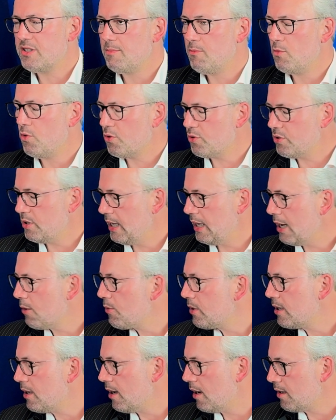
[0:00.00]
most
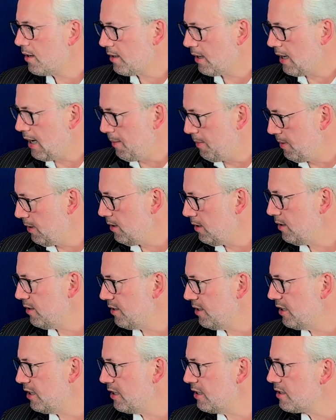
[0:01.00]
liquid are the capital
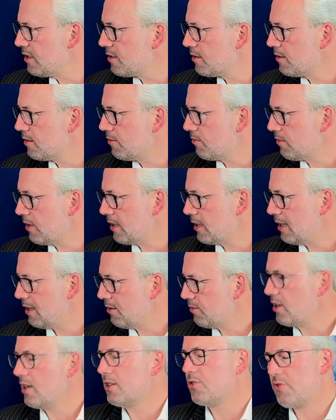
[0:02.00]
cities. Right now,
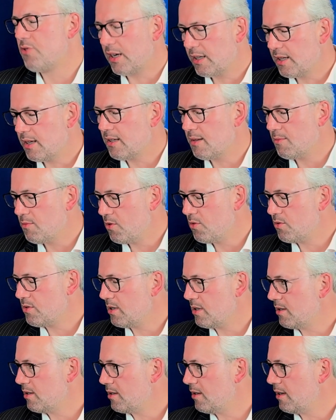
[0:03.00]
they are attracting the most
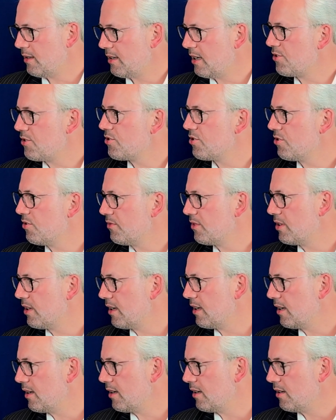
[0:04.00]
attention of
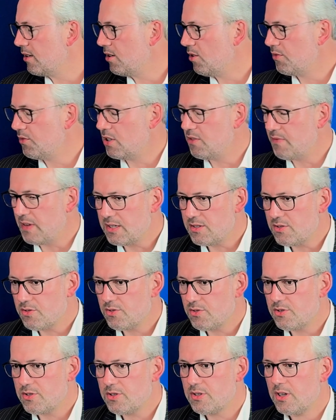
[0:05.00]
the
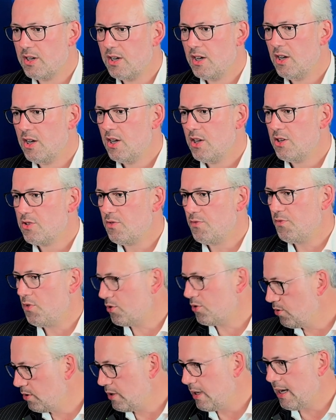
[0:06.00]
investors. So for
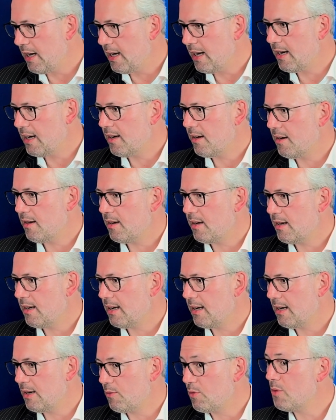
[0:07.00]
today,
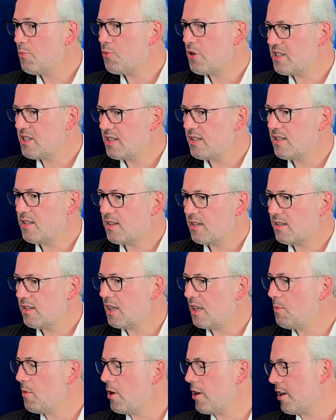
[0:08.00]
we're present in the
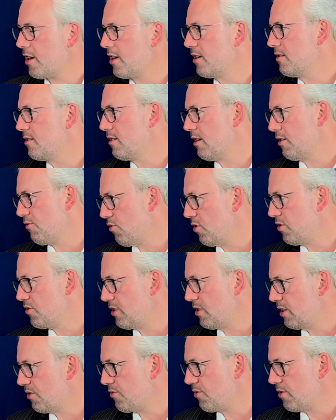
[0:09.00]
10 markets across
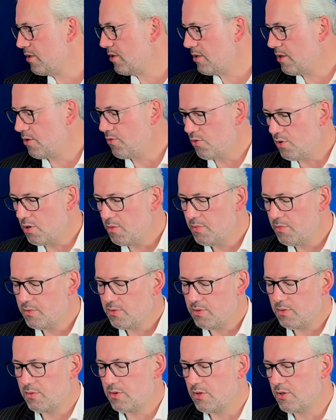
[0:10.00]
Central and Eastern Europe.
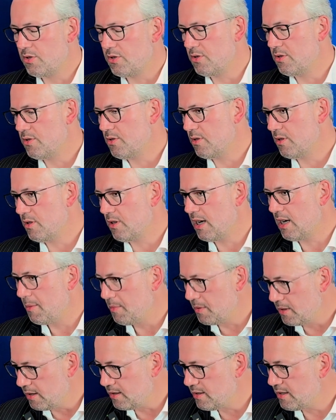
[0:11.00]
So this is
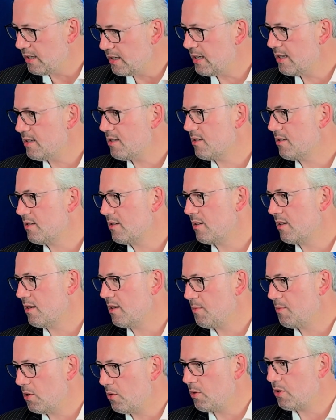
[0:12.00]
capital cities,
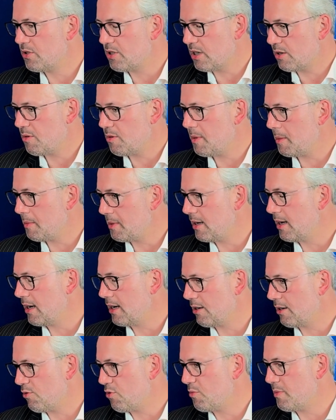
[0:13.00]
Poland, Czech Republic,
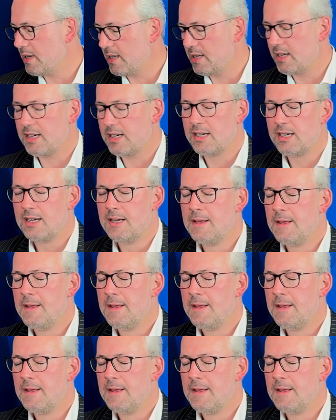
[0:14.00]
Hungary, Romania,